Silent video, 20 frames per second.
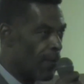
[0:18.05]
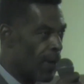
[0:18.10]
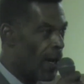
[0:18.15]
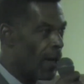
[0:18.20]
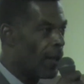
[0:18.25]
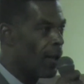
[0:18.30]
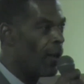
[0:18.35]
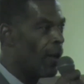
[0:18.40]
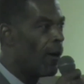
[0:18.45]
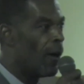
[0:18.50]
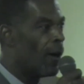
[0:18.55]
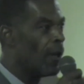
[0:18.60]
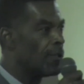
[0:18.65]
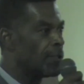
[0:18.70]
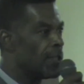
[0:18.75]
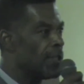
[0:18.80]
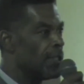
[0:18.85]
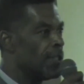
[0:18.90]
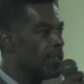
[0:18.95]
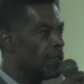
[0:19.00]
My
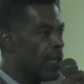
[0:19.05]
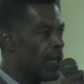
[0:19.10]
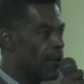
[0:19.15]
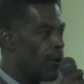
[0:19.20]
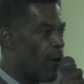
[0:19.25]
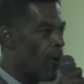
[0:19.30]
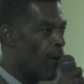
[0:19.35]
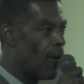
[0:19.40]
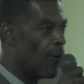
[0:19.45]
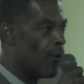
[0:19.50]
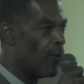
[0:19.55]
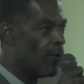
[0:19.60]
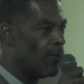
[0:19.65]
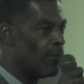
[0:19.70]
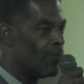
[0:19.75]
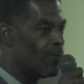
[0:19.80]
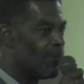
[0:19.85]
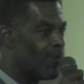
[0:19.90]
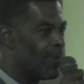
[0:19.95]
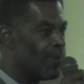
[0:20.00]
closet is at
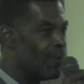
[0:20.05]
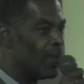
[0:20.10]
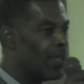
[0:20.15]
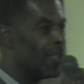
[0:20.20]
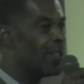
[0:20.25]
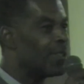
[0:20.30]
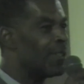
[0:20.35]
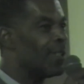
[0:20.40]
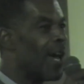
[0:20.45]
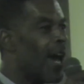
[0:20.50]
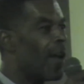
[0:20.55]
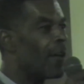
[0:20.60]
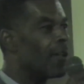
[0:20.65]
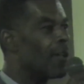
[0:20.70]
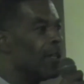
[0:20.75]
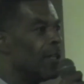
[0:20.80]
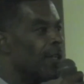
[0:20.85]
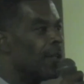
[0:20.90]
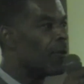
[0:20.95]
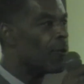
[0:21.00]
home, but it's not
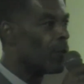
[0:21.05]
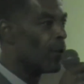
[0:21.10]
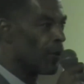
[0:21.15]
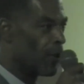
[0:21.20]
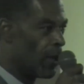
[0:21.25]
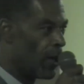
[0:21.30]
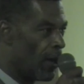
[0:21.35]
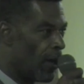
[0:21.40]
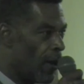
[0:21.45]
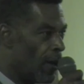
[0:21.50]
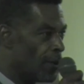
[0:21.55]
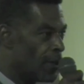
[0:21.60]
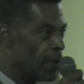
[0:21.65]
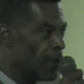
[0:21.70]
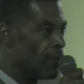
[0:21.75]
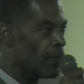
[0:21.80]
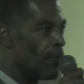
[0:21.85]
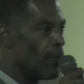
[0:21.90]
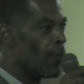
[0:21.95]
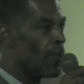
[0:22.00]
a literal
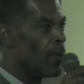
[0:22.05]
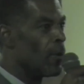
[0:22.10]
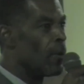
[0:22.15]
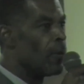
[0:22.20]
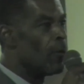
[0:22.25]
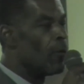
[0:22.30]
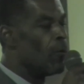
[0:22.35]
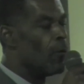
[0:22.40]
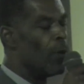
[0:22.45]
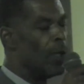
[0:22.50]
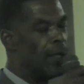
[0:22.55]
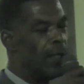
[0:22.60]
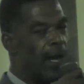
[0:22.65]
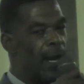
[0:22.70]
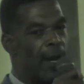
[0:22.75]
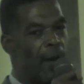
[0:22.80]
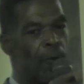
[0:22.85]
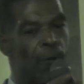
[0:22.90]
closet. When they